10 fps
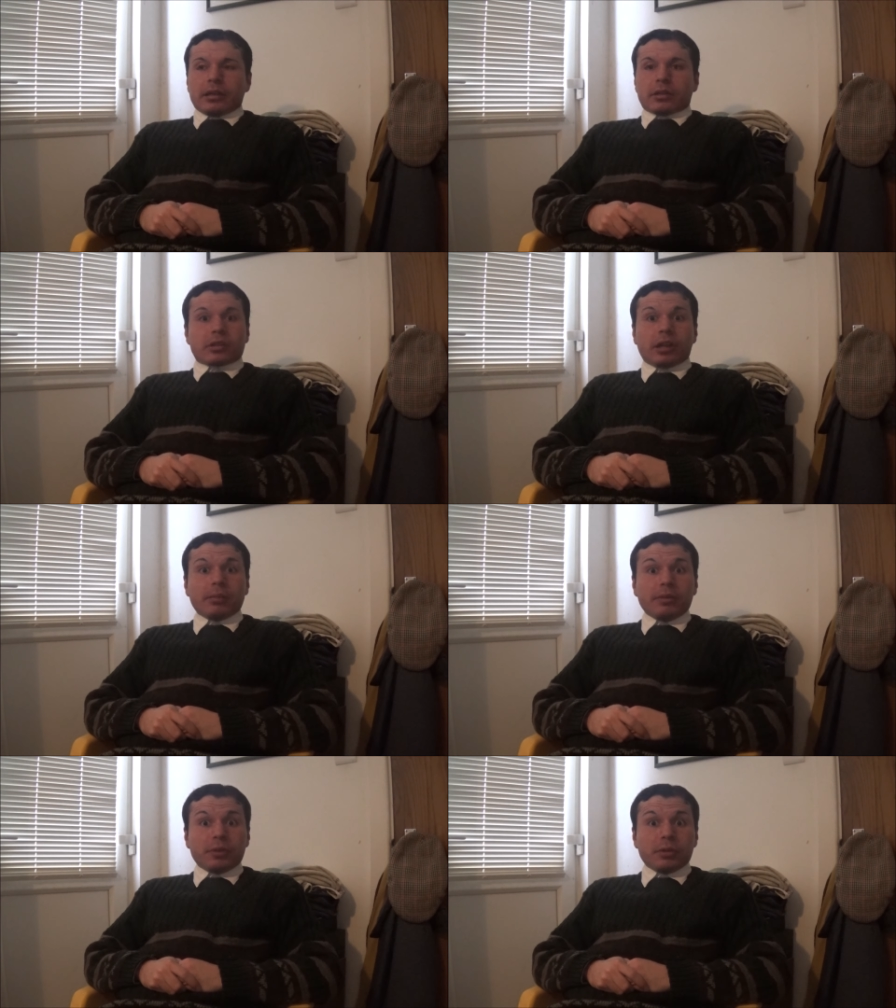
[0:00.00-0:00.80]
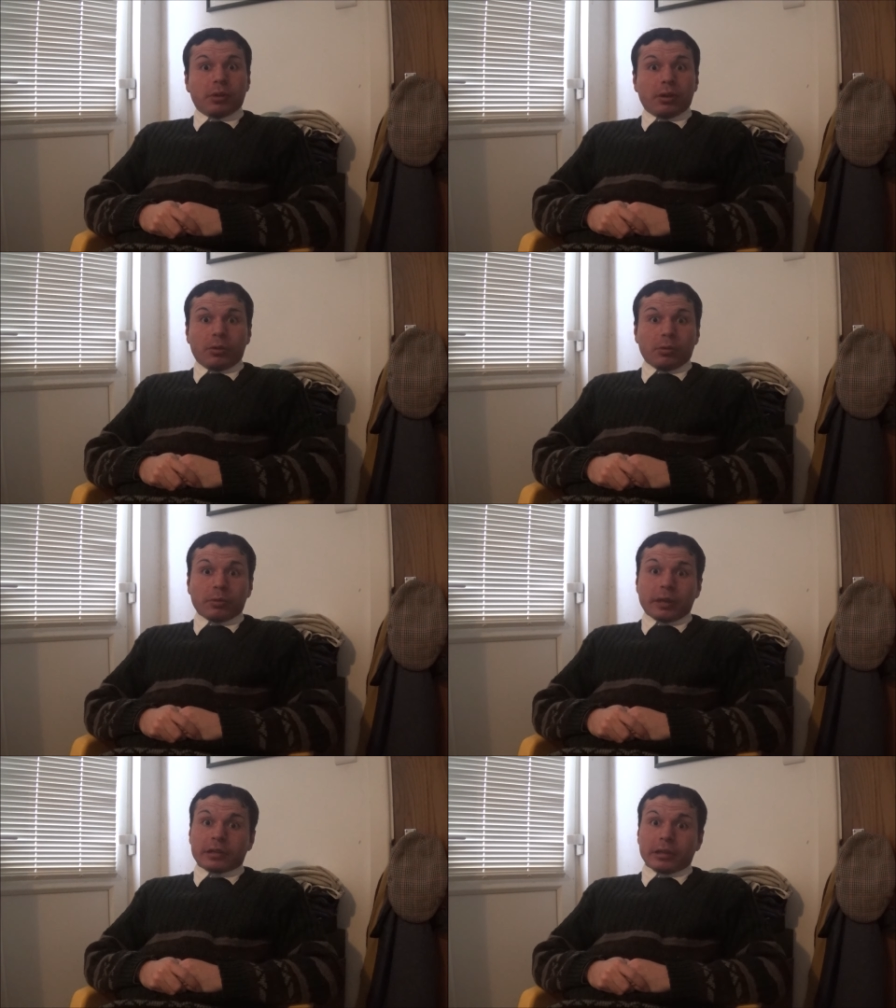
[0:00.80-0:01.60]
Some of you are
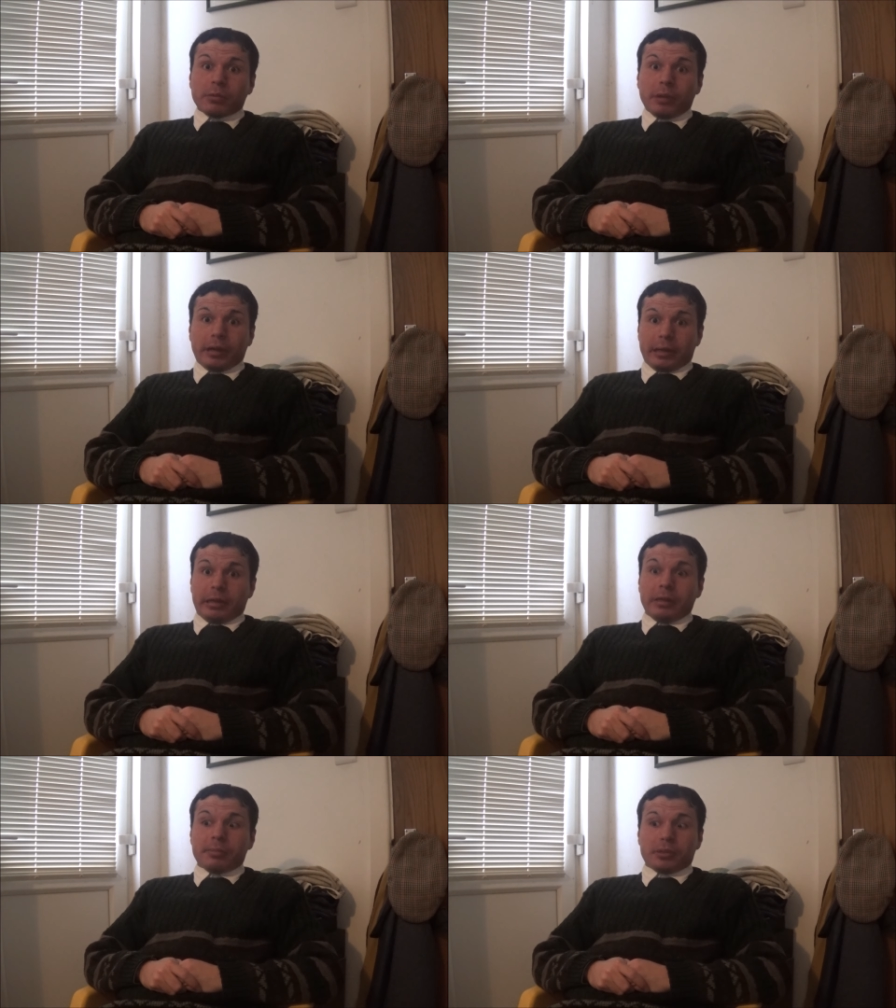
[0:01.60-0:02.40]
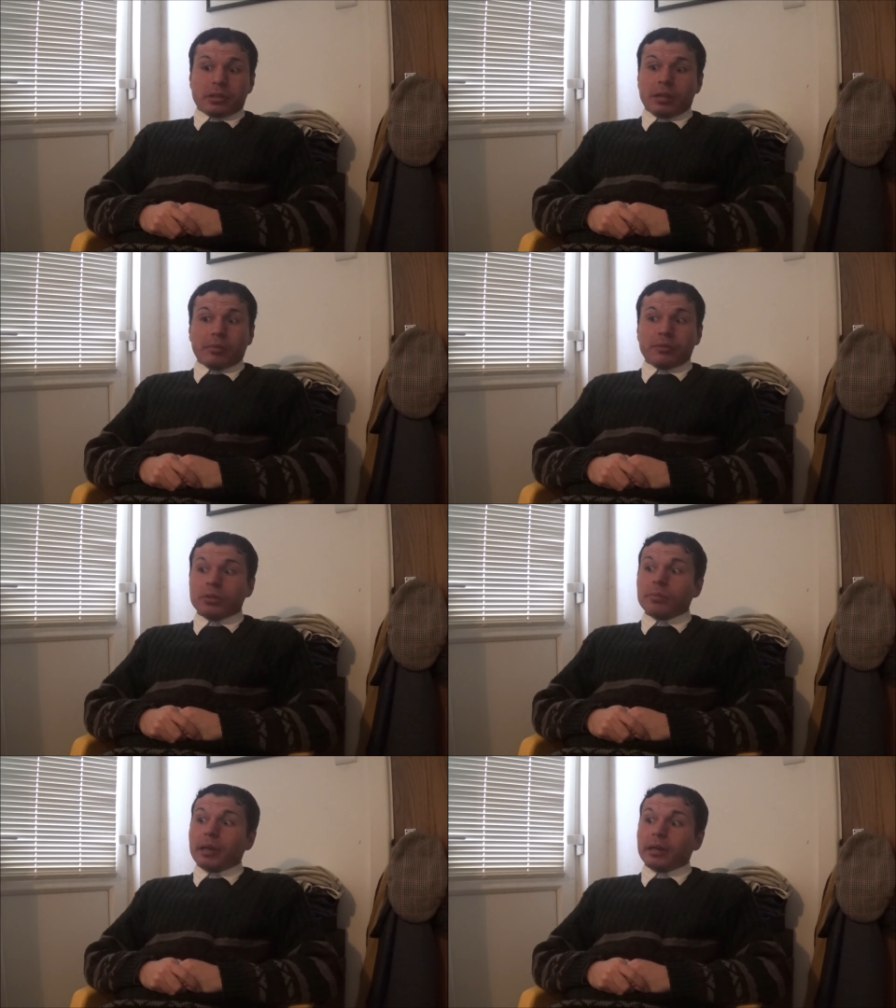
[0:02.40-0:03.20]
already aware, but some of
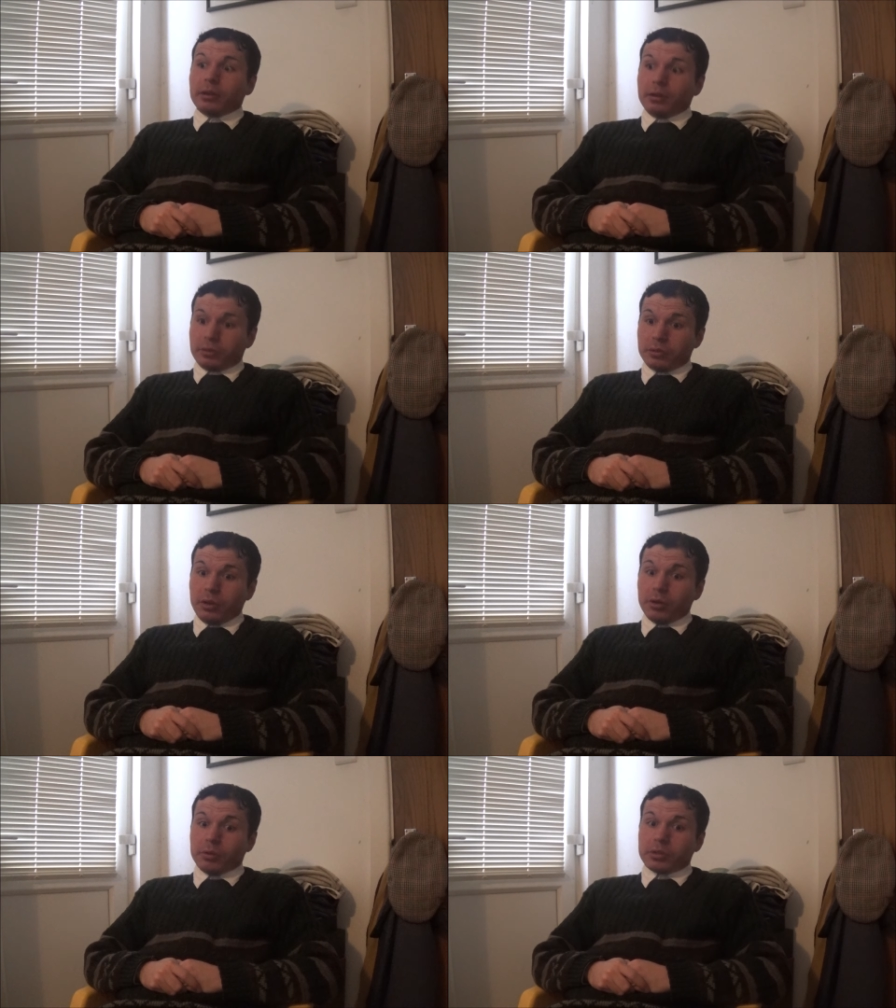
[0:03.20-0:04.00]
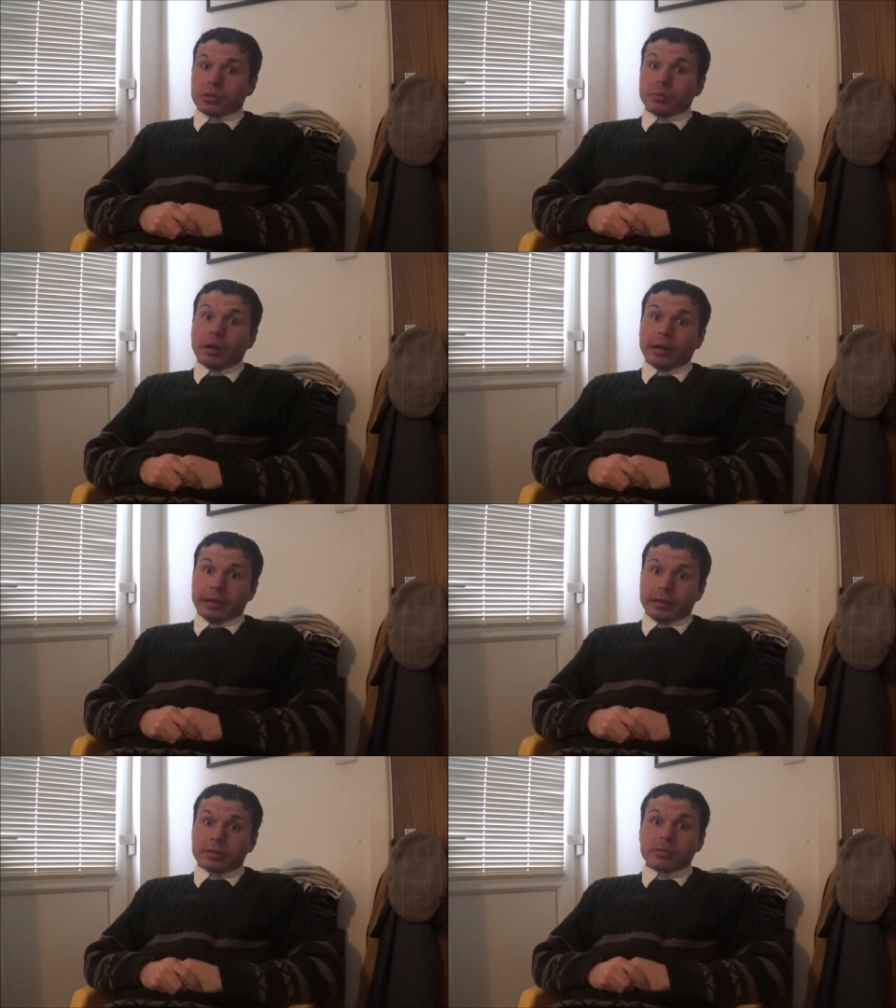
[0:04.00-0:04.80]
you may not know as to
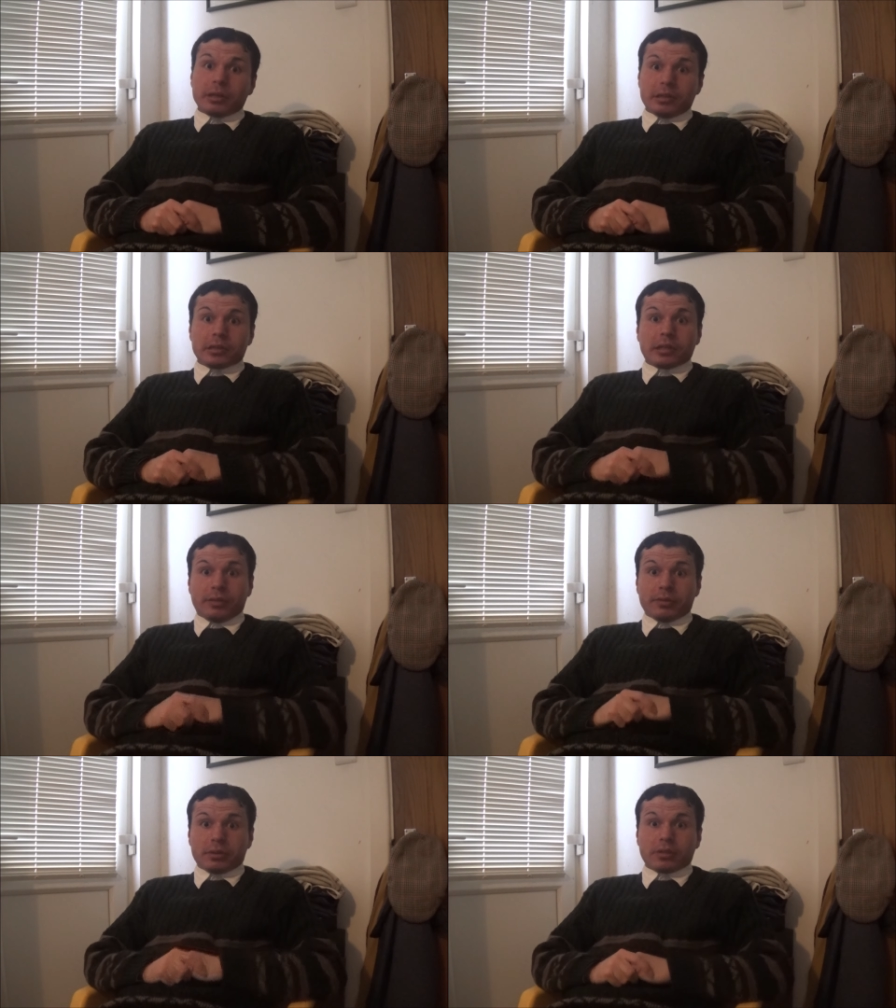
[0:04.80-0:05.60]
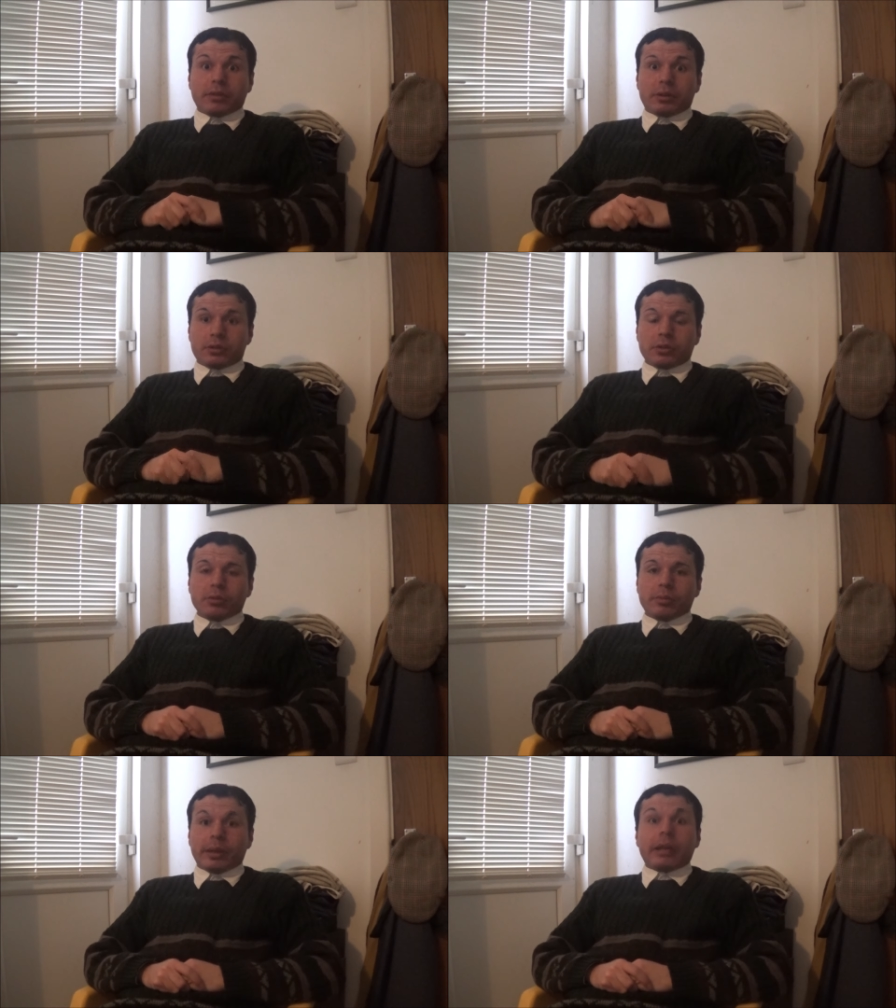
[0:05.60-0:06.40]
why the 27th of
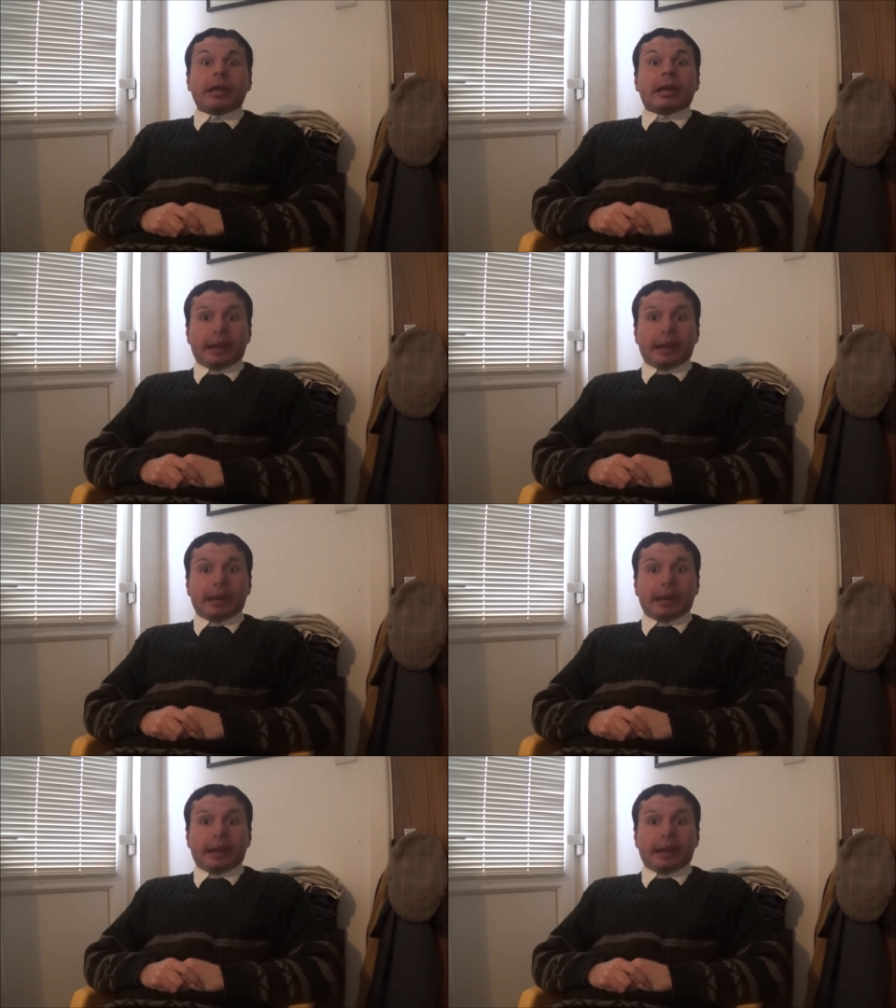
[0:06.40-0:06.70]
October,